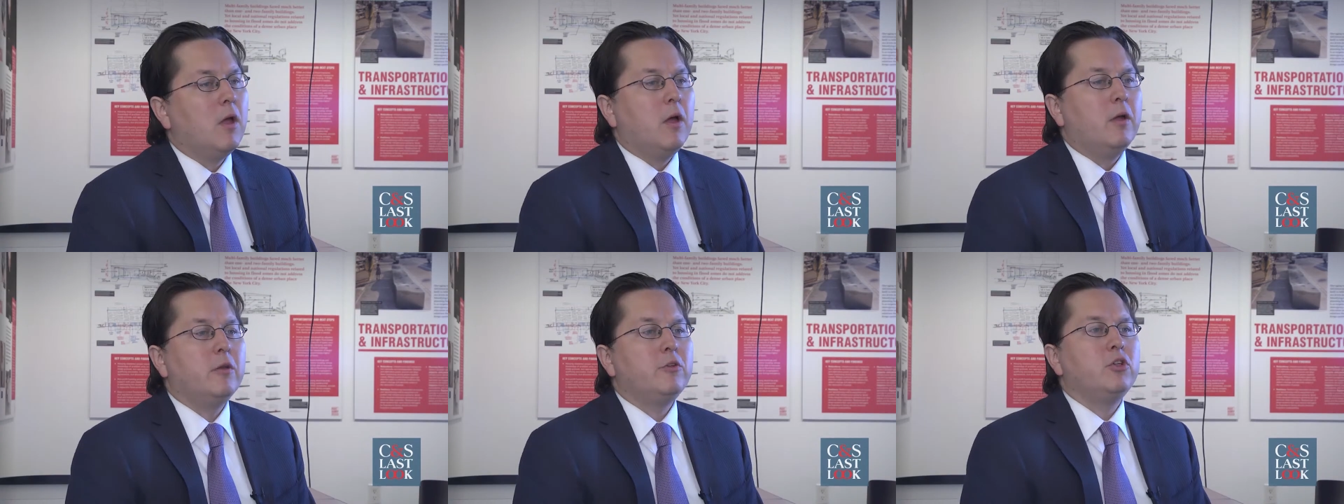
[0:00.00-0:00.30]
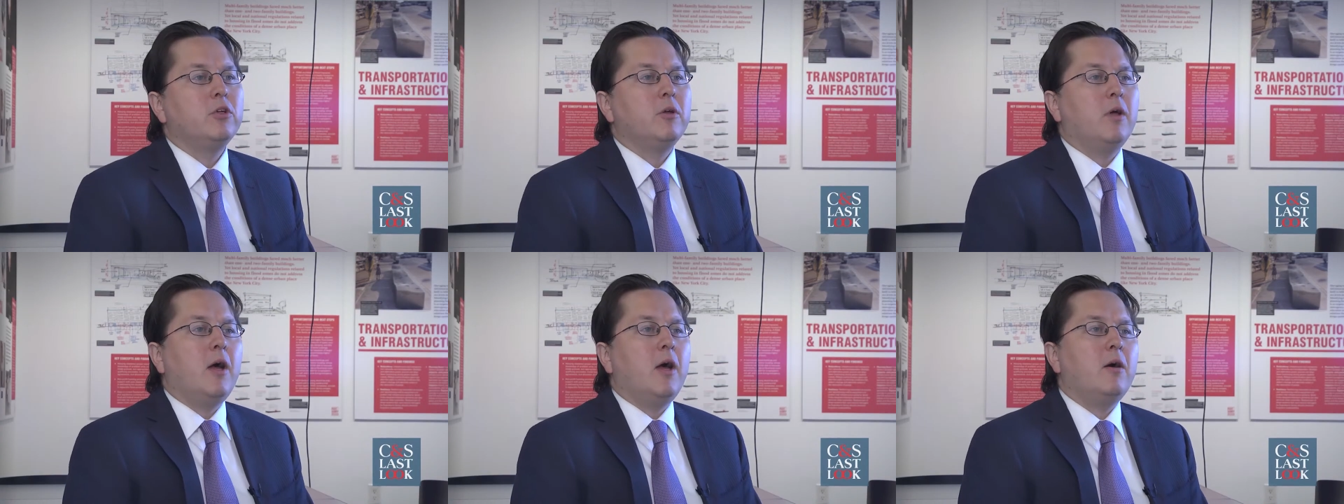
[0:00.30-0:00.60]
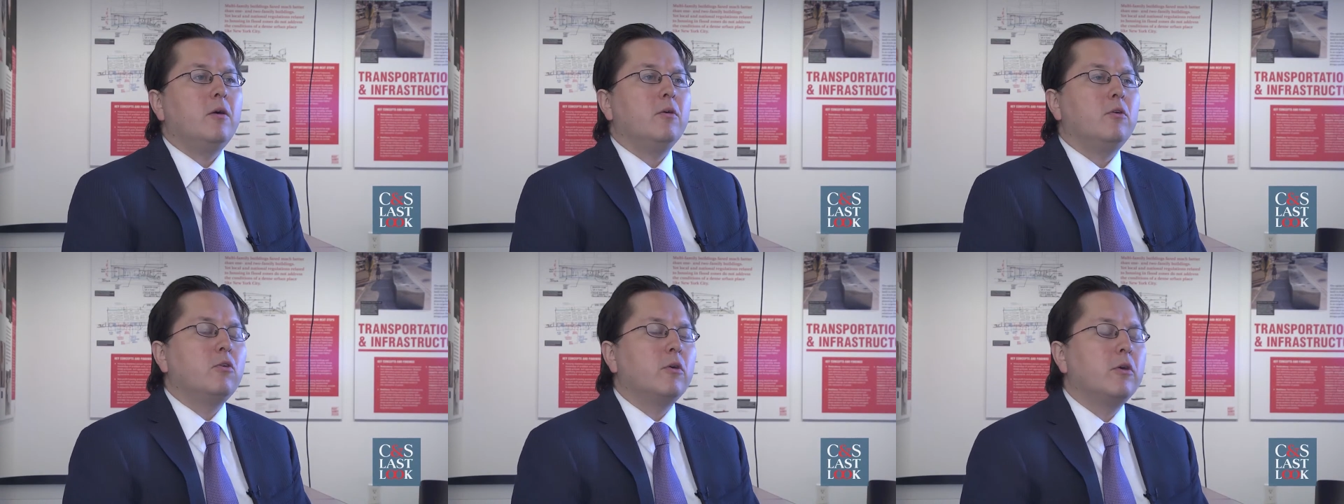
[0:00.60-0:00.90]
And Jill,
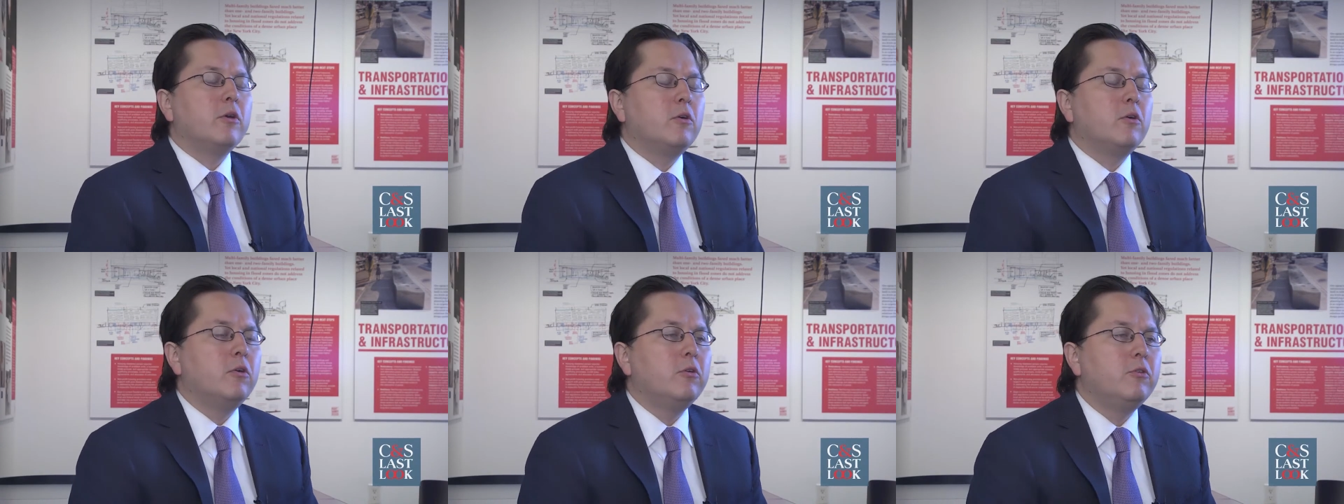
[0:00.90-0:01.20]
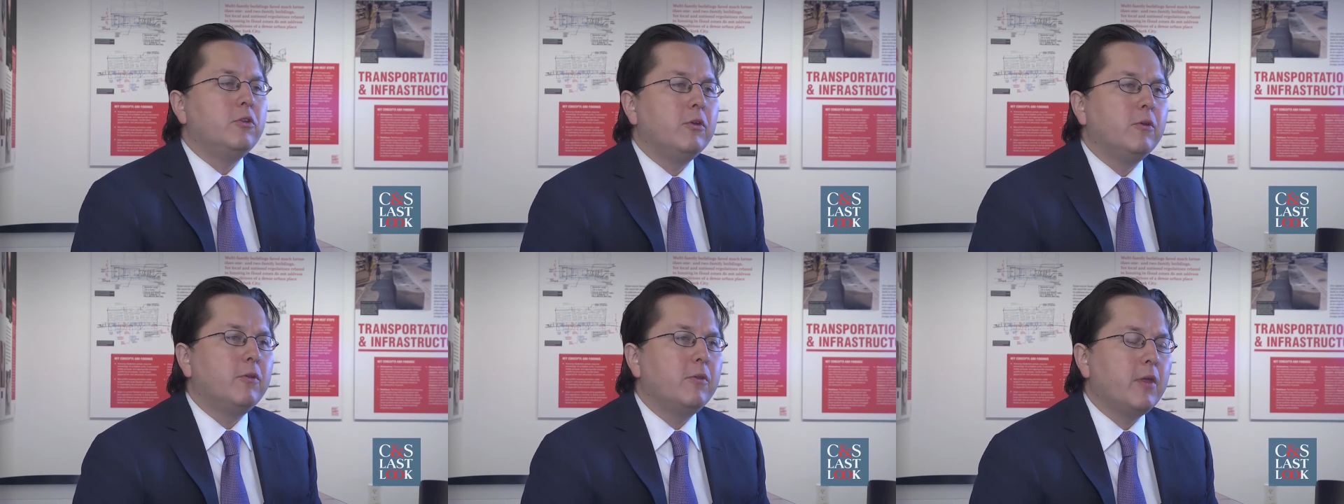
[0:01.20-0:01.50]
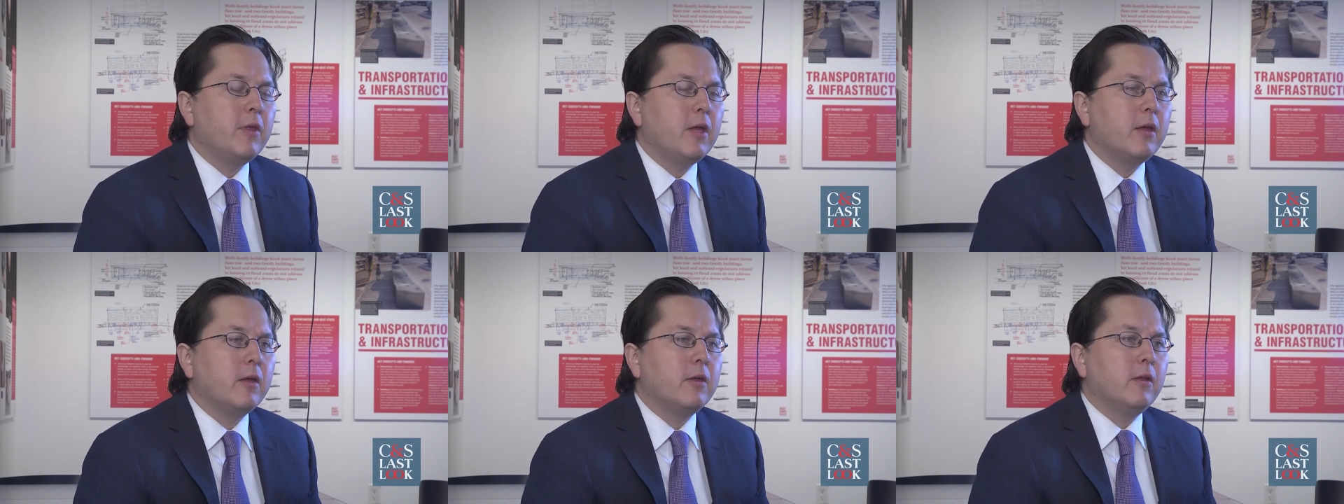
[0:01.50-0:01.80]
how critical do you
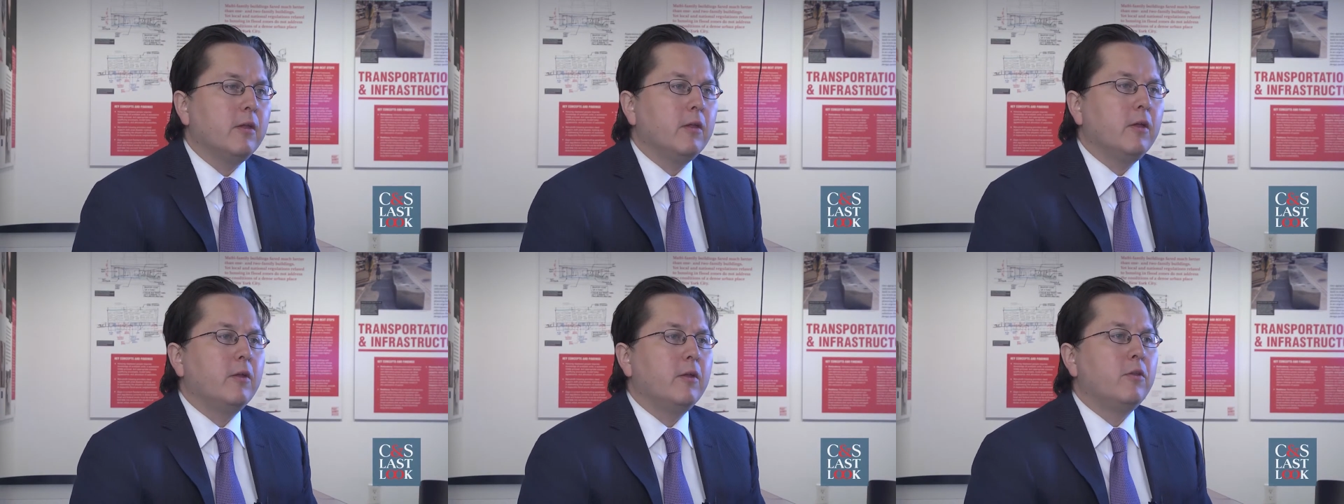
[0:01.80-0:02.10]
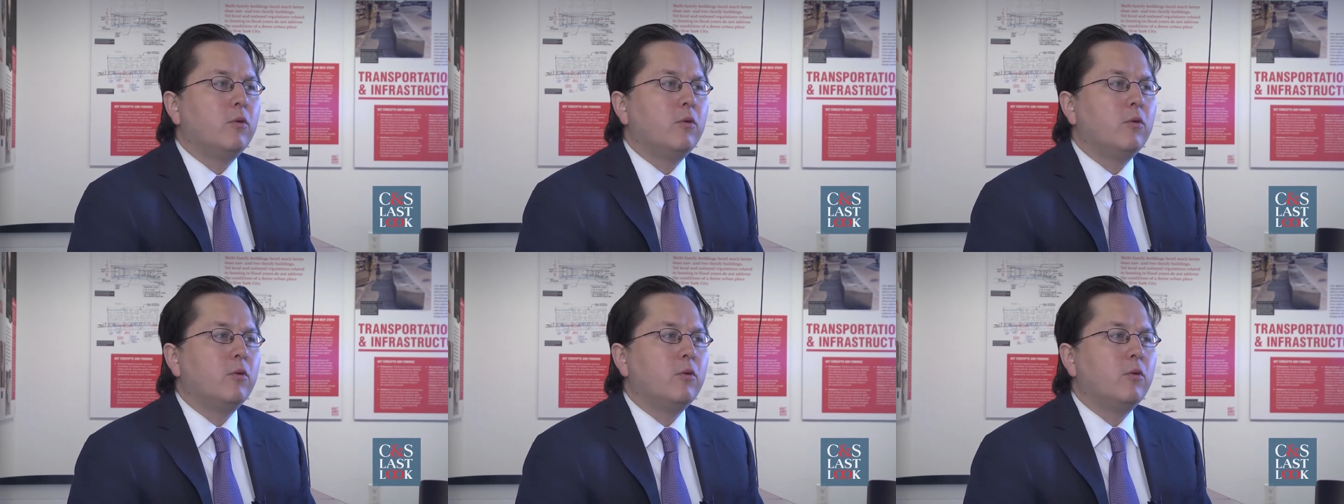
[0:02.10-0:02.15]
think uh,